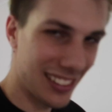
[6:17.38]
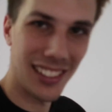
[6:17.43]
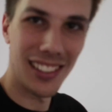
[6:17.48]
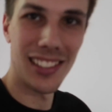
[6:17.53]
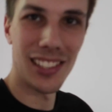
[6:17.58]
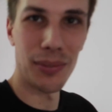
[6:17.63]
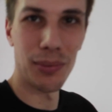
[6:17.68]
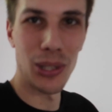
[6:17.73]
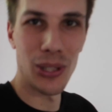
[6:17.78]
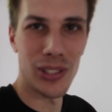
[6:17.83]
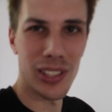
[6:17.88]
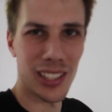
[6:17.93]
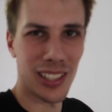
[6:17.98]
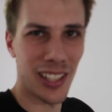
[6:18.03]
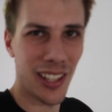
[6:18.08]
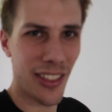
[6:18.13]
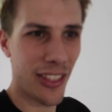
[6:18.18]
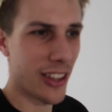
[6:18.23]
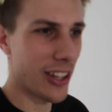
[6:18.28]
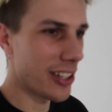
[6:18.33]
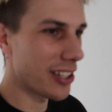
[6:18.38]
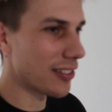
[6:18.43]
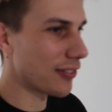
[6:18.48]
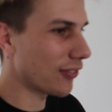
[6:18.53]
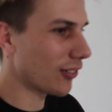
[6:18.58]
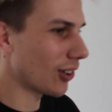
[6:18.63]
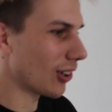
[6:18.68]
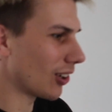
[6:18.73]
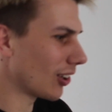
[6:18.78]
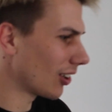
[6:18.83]
Since I'm losing the
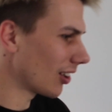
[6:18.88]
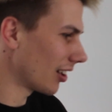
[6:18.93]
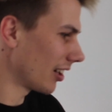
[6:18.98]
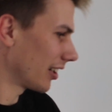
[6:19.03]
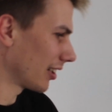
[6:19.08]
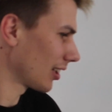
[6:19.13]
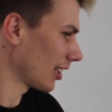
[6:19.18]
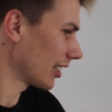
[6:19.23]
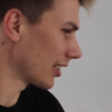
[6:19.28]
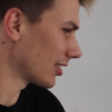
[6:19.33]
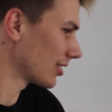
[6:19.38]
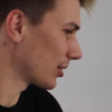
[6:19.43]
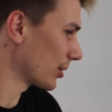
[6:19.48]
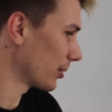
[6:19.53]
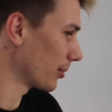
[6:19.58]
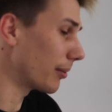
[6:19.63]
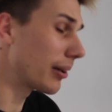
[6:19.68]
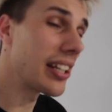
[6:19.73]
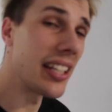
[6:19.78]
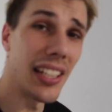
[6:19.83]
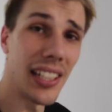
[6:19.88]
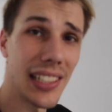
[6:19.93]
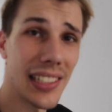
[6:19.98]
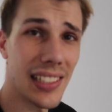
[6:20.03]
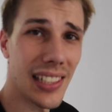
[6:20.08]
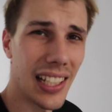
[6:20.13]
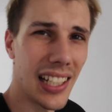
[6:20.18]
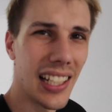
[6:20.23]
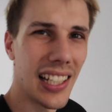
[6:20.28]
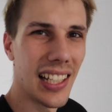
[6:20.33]
34 in like 2
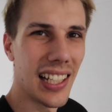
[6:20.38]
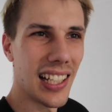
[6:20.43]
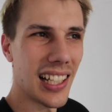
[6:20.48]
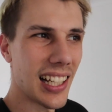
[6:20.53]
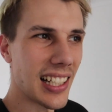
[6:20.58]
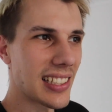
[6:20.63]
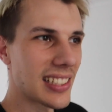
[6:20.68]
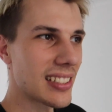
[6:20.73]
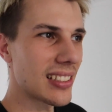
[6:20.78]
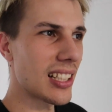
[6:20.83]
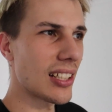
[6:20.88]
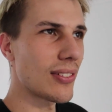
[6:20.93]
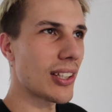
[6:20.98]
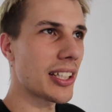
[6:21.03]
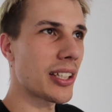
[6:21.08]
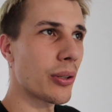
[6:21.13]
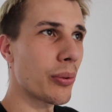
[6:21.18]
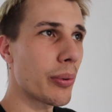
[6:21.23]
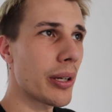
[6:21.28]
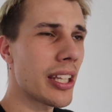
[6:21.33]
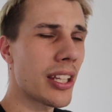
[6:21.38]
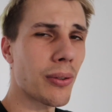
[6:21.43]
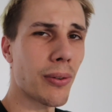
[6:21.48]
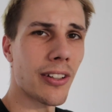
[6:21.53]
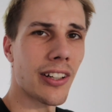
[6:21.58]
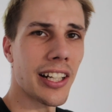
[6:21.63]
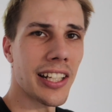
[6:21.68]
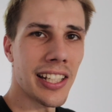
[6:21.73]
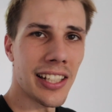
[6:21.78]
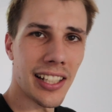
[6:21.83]
weeks, I still have like a week
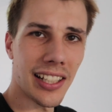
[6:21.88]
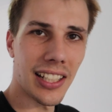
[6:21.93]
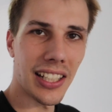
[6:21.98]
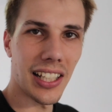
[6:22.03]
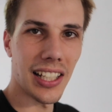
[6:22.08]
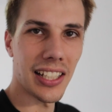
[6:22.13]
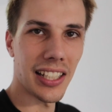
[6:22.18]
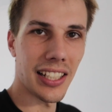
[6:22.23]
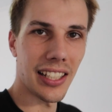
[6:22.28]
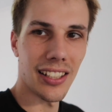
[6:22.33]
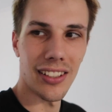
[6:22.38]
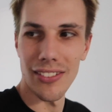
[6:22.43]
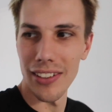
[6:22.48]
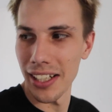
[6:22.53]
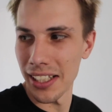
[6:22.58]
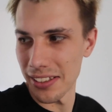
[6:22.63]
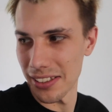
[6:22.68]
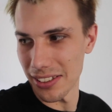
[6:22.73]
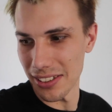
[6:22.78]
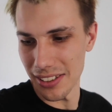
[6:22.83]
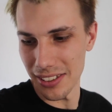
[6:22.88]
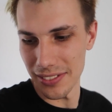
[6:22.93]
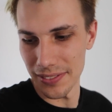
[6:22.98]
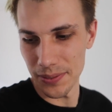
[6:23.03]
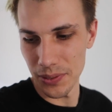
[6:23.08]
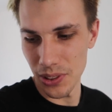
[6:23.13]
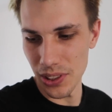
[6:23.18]
where I need a car to get around on.